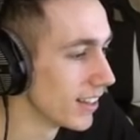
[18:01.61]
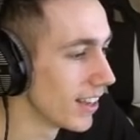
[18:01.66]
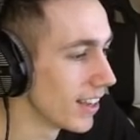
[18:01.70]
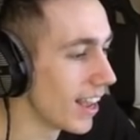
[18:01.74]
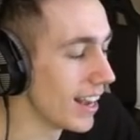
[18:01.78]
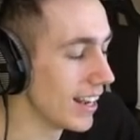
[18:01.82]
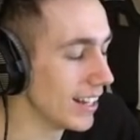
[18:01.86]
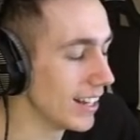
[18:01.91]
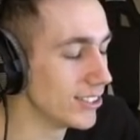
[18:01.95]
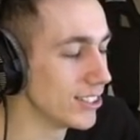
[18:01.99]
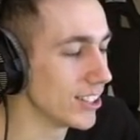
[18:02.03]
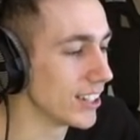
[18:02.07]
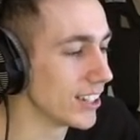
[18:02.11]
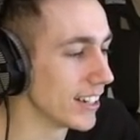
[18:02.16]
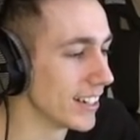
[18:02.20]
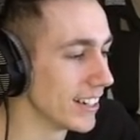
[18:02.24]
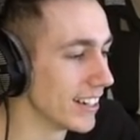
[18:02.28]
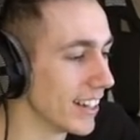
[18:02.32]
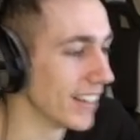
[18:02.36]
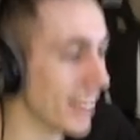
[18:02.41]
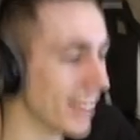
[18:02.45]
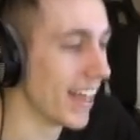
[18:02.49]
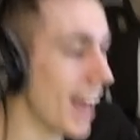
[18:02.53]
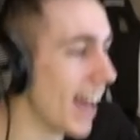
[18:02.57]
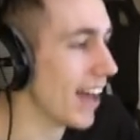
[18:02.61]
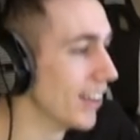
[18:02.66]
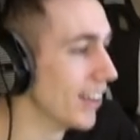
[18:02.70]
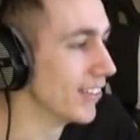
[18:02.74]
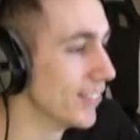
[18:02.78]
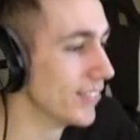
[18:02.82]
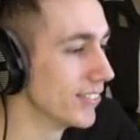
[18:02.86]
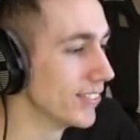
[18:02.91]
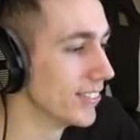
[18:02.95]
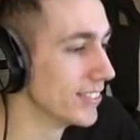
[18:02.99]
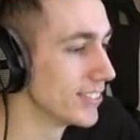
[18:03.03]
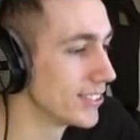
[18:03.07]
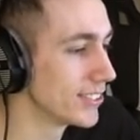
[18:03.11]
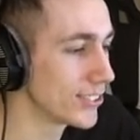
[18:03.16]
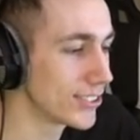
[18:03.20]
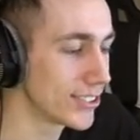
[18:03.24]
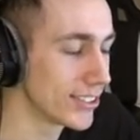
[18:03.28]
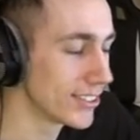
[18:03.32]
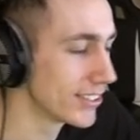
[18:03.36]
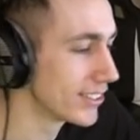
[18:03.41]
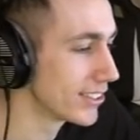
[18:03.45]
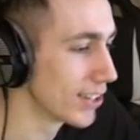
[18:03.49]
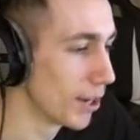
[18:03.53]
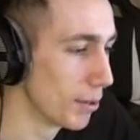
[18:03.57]
I literally could have done that
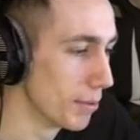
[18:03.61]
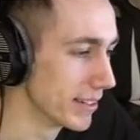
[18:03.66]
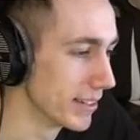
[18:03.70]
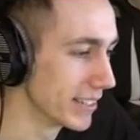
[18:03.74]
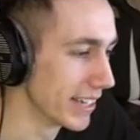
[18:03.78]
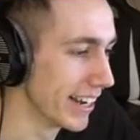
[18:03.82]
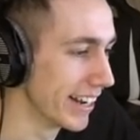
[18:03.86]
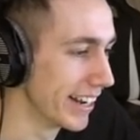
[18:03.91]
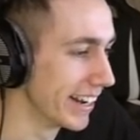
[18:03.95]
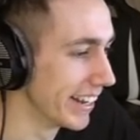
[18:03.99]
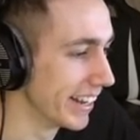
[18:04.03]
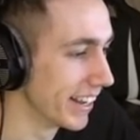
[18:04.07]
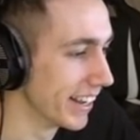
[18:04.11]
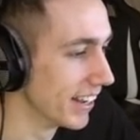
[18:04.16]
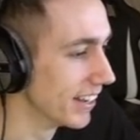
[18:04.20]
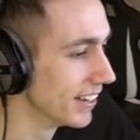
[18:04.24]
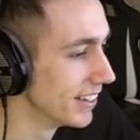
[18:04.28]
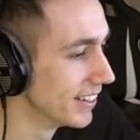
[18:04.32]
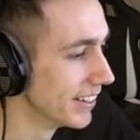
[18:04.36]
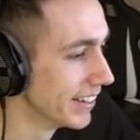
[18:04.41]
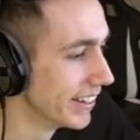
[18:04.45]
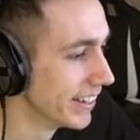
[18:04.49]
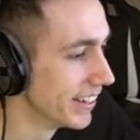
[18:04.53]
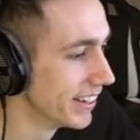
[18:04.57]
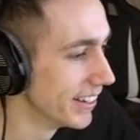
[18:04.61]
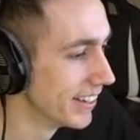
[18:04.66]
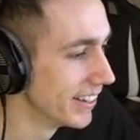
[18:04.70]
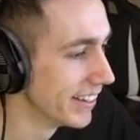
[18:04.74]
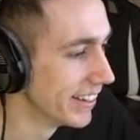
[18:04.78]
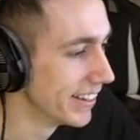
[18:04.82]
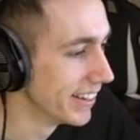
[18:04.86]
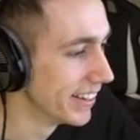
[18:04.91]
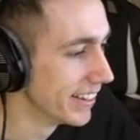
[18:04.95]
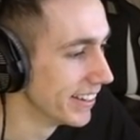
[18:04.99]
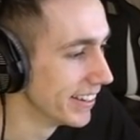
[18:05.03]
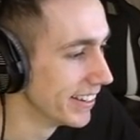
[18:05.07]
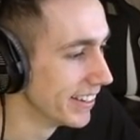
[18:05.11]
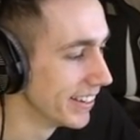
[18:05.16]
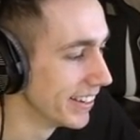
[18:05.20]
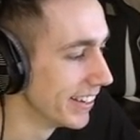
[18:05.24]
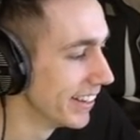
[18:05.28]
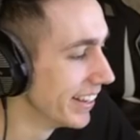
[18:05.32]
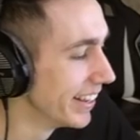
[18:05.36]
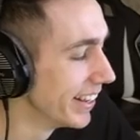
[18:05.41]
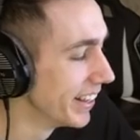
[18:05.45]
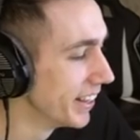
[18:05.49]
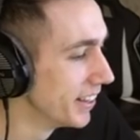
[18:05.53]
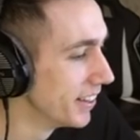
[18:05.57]
so much earlier.
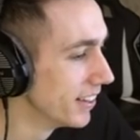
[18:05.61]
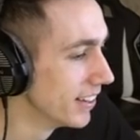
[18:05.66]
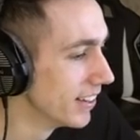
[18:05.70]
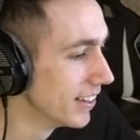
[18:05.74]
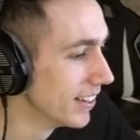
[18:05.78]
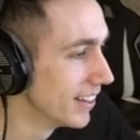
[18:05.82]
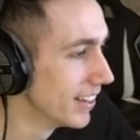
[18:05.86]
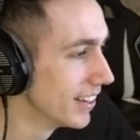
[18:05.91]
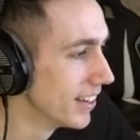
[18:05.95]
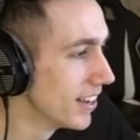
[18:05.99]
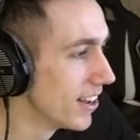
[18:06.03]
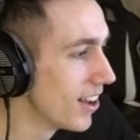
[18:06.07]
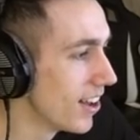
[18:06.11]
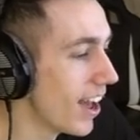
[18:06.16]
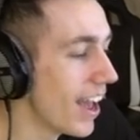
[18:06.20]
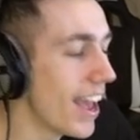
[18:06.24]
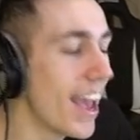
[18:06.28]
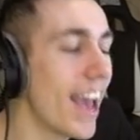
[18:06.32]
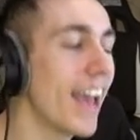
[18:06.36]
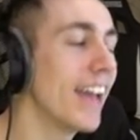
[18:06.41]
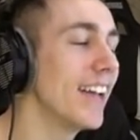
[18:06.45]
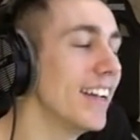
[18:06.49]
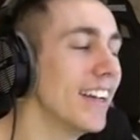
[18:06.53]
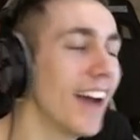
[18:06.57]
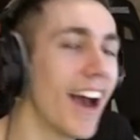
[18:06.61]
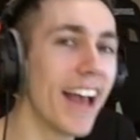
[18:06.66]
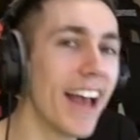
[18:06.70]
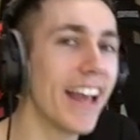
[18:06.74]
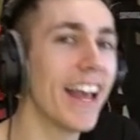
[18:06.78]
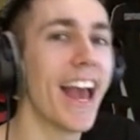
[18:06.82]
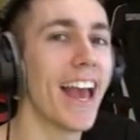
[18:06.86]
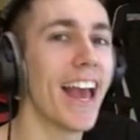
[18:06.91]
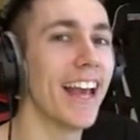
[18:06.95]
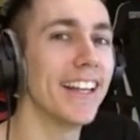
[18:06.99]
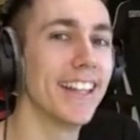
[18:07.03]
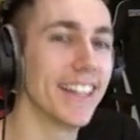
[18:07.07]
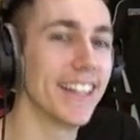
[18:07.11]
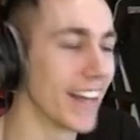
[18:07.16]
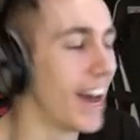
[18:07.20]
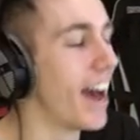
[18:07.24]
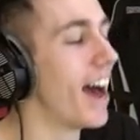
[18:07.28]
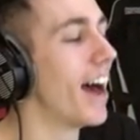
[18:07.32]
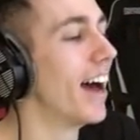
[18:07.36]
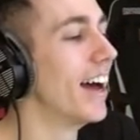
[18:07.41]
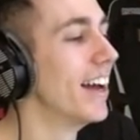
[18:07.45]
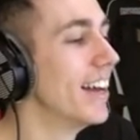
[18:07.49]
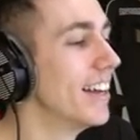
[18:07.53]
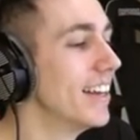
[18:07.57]
If you didn't want to, you're making. I hate, I oh hate
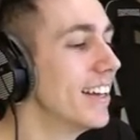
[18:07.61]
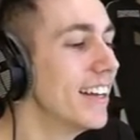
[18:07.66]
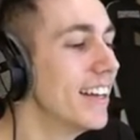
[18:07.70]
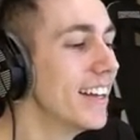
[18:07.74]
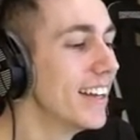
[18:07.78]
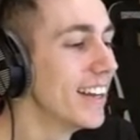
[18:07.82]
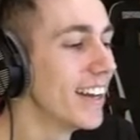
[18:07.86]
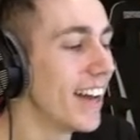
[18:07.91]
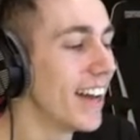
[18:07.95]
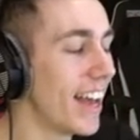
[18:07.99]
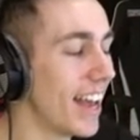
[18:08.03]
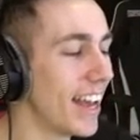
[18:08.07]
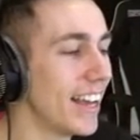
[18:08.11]
that. Oh God, I